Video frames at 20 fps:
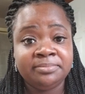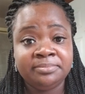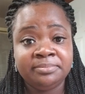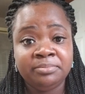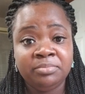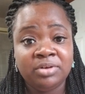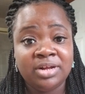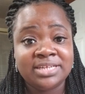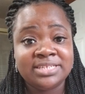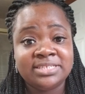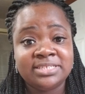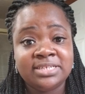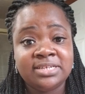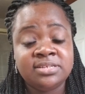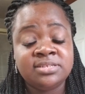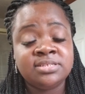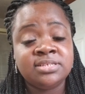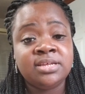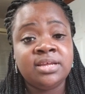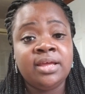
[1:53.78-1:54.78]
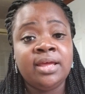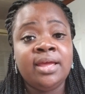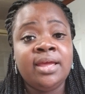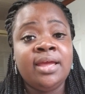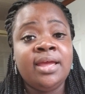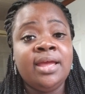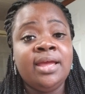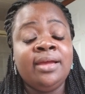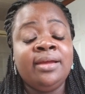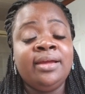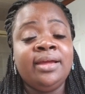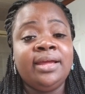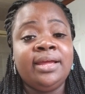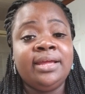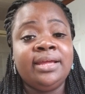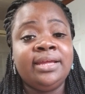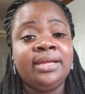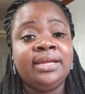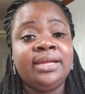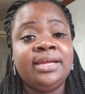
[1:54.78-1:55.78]
process.
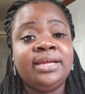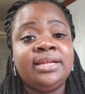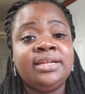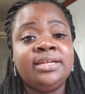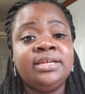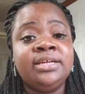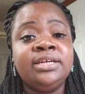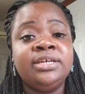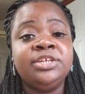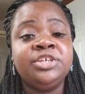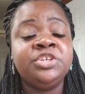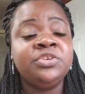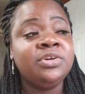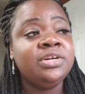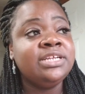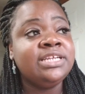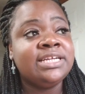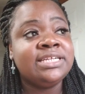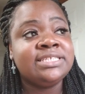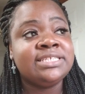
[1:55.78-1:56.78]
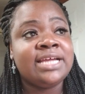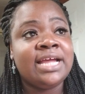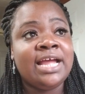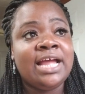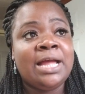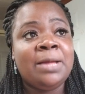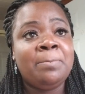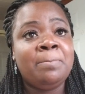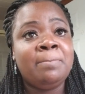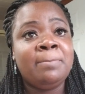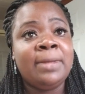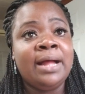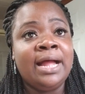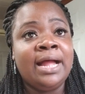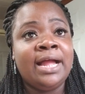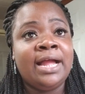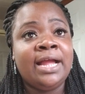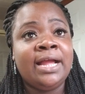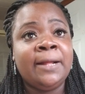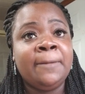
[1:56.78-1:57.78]
And during that time,
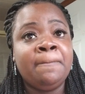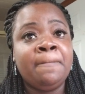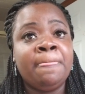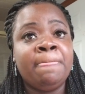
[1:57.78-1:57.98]
my